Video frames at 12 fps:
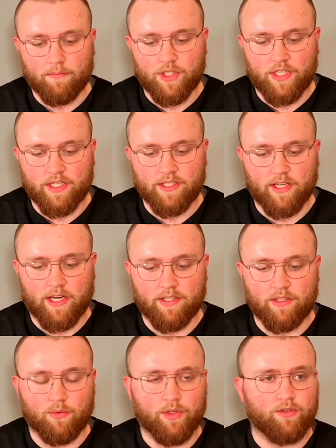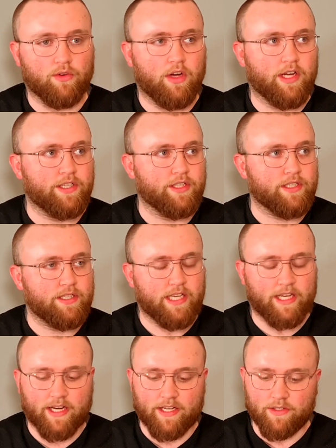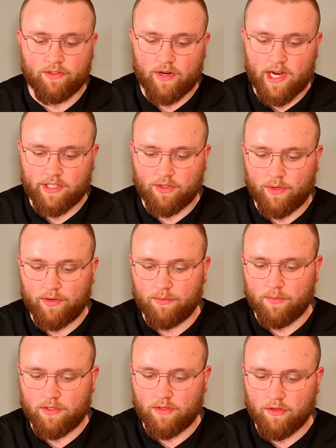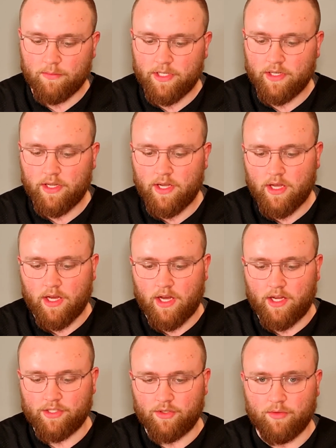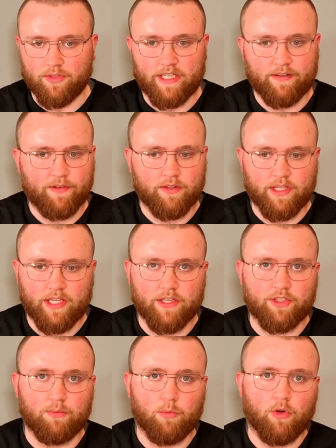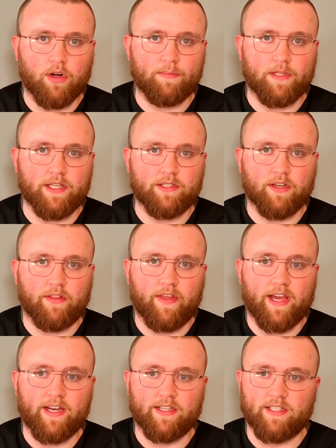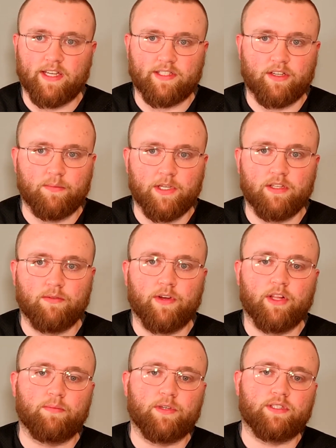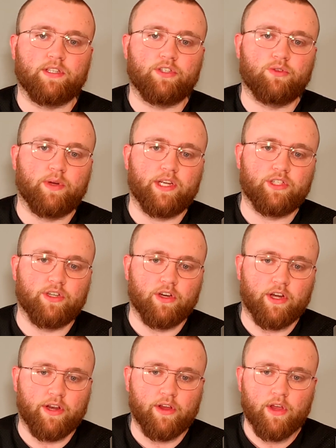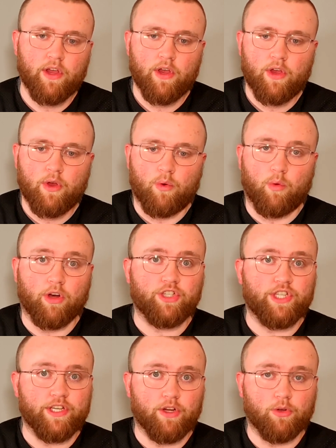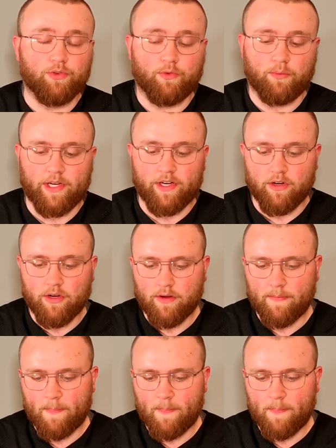She decided to withdraw just to take any distraction away from the tournament. So we'll definitely get you more updates on that, as that's going to be a developing situation on where she goes from here.